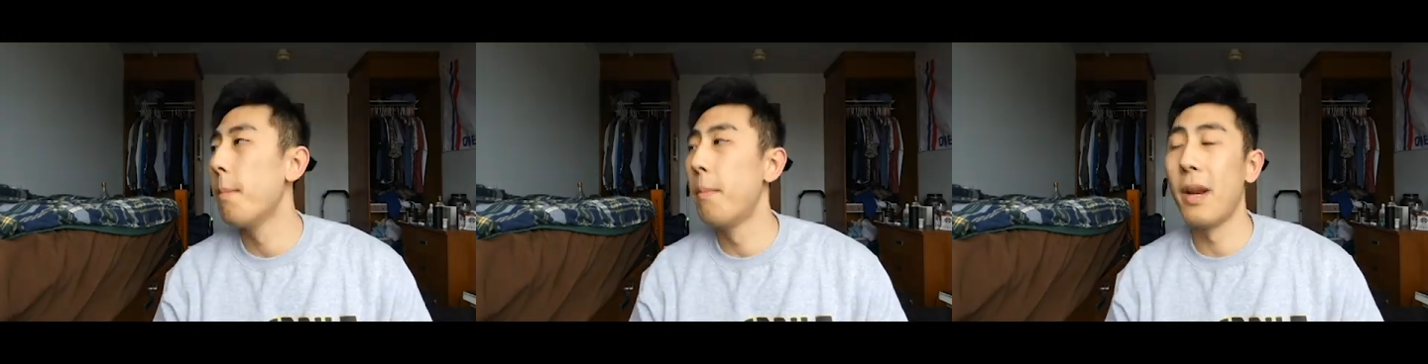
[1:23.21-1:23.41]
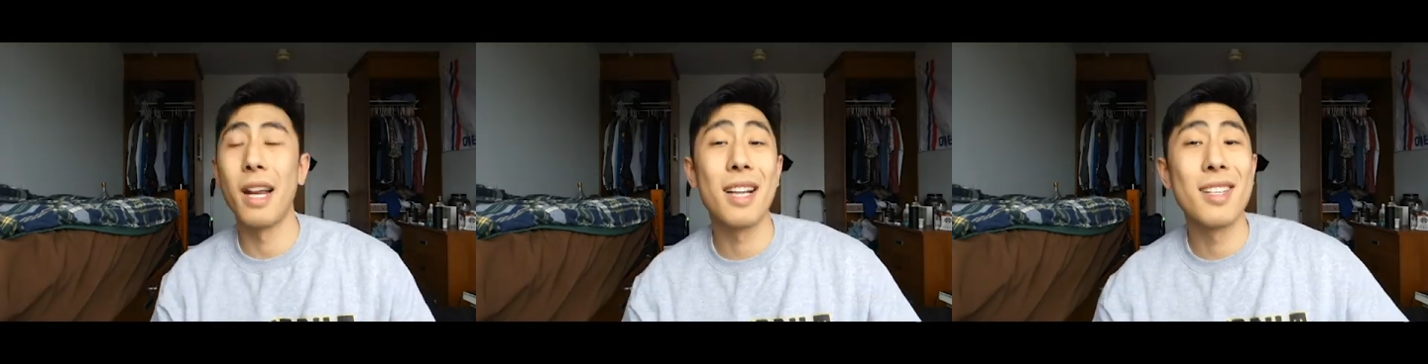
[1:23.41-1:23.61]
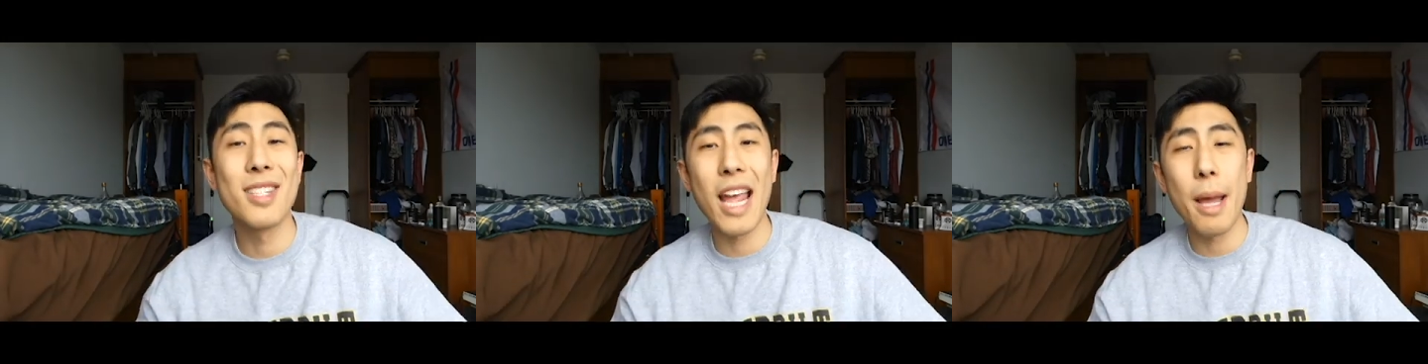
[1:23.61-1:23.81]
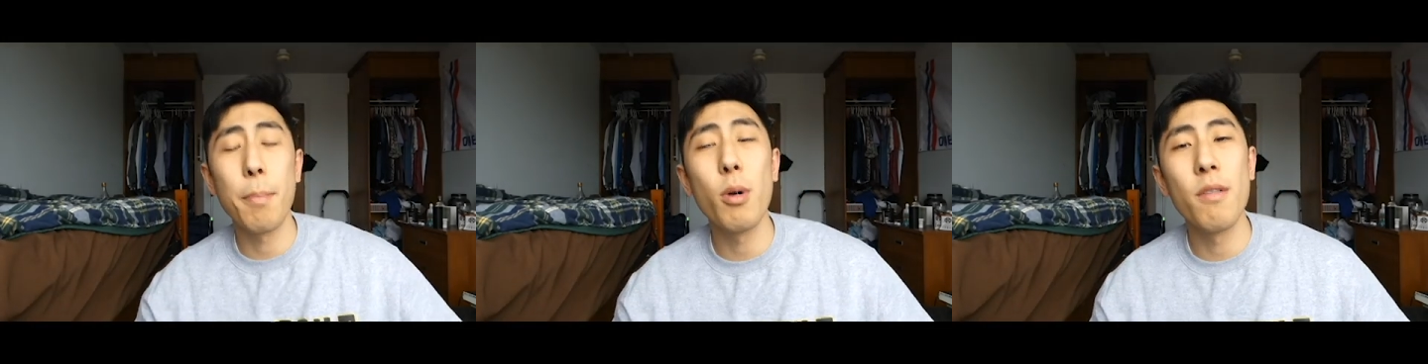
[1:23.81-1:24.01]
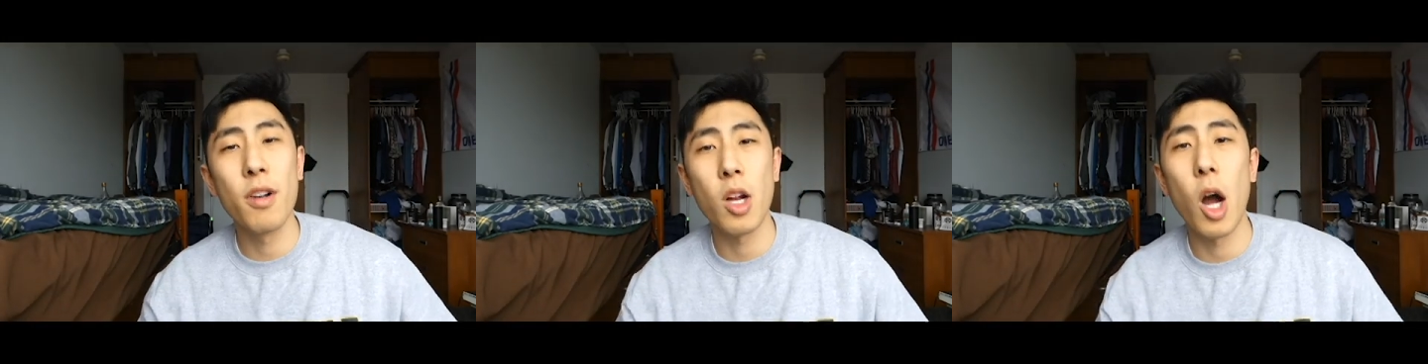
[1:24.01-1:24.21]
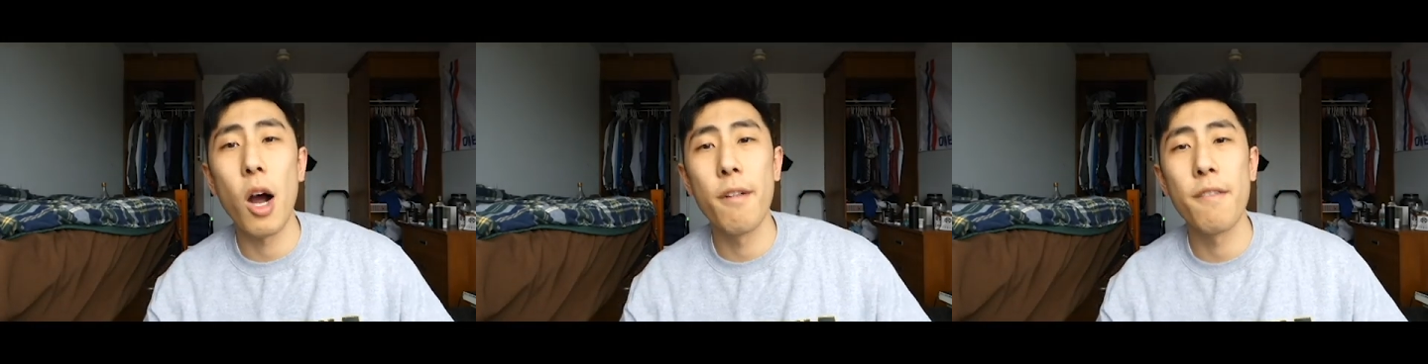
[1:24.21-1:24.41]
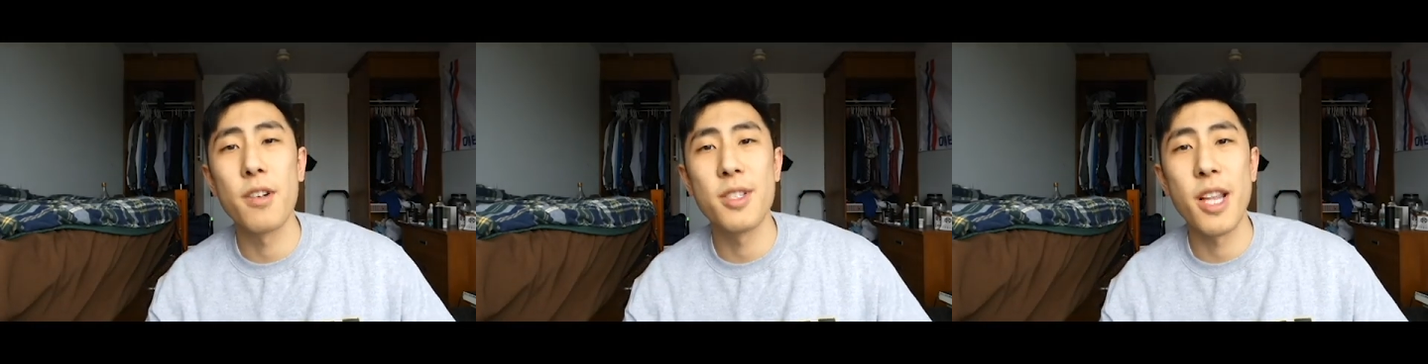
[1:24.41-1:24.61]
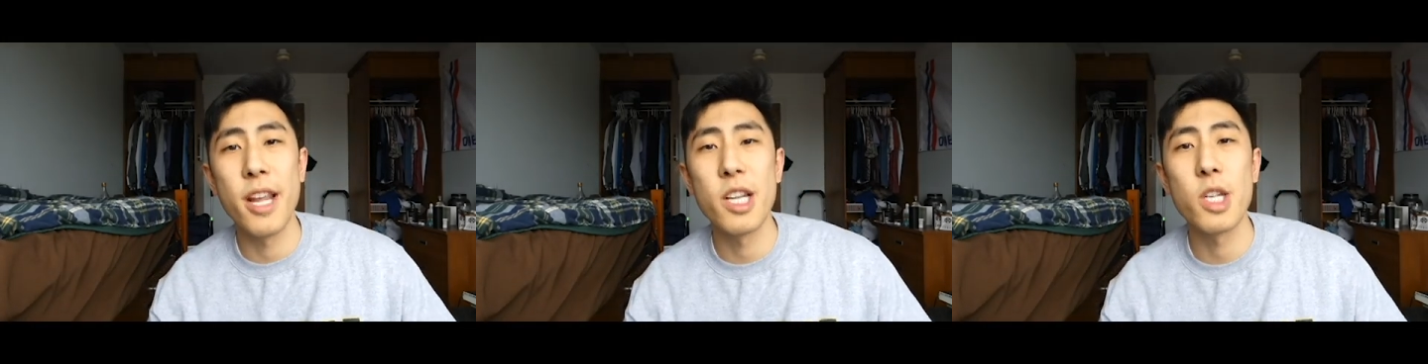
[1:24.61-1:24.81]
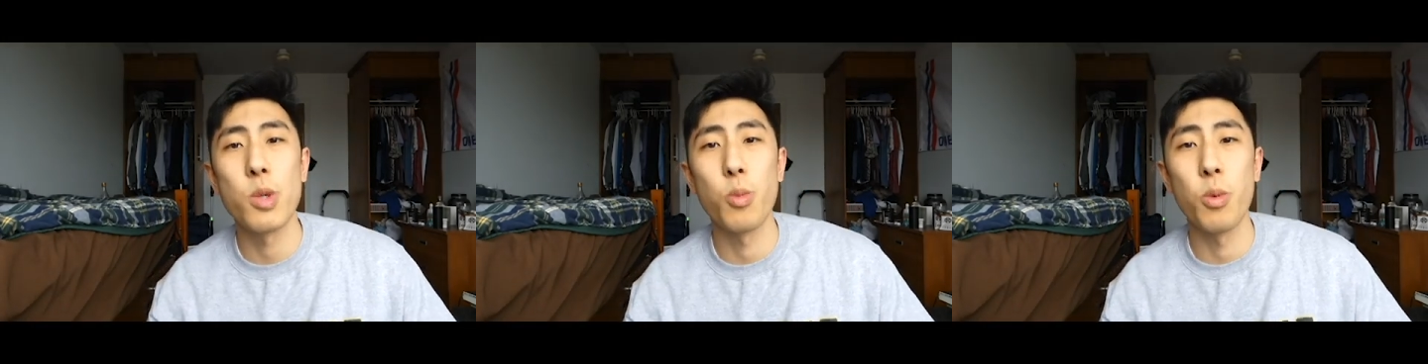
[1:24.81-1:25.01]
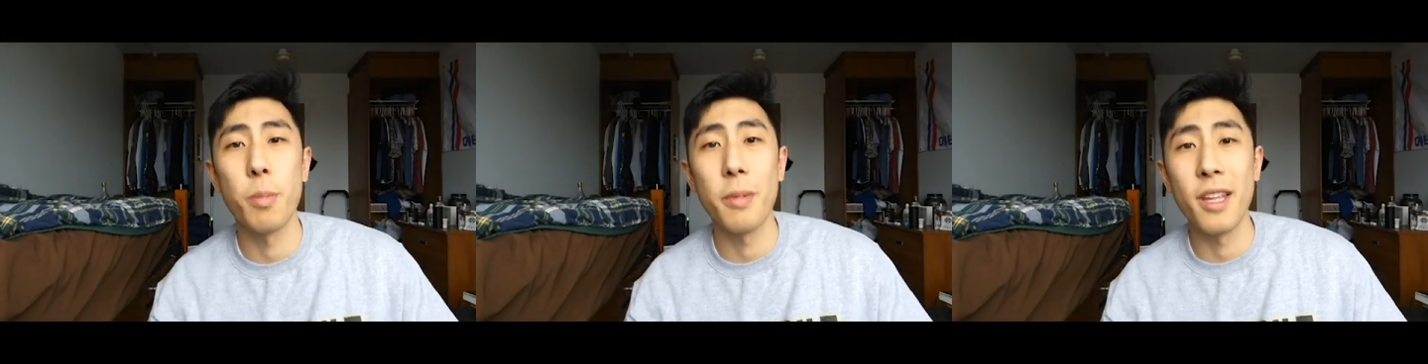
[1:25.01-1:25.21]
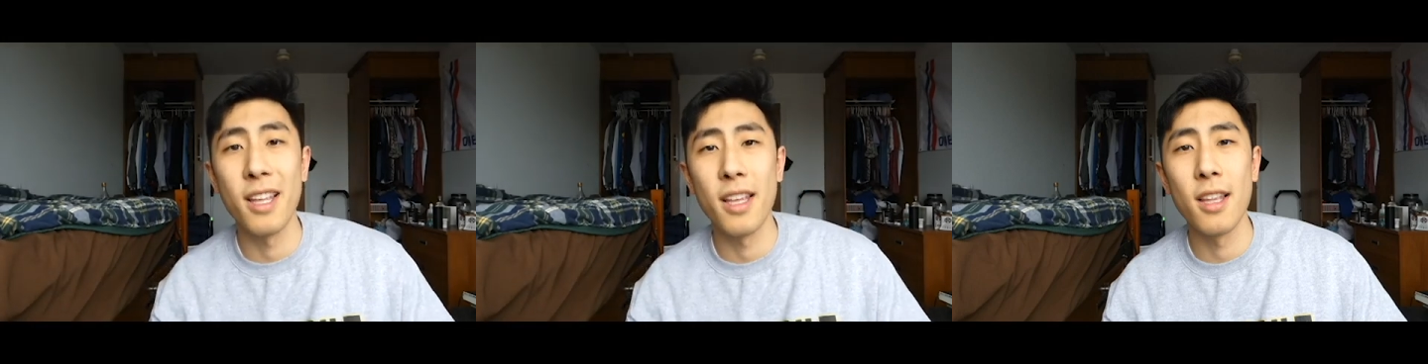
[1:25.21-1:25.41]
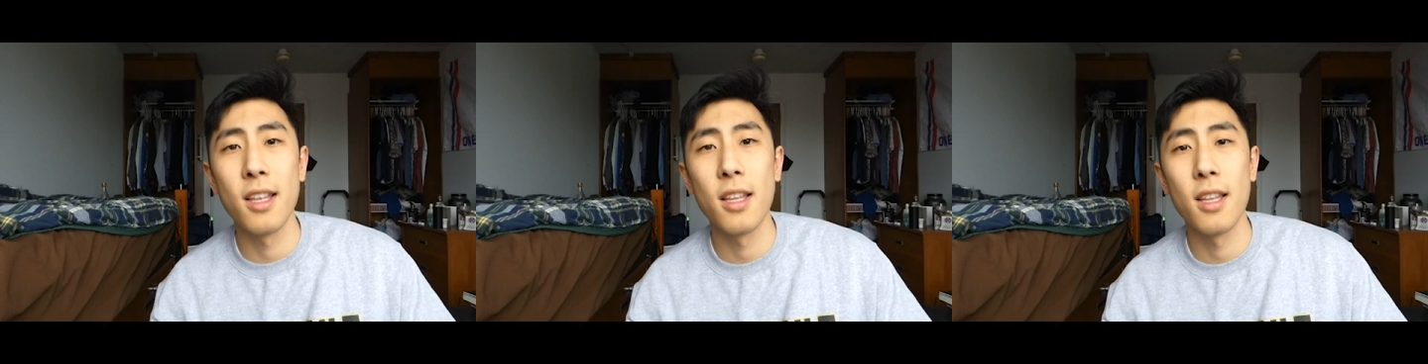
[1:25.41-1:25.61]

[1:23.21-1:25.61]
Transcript: But an example of a conversation would be,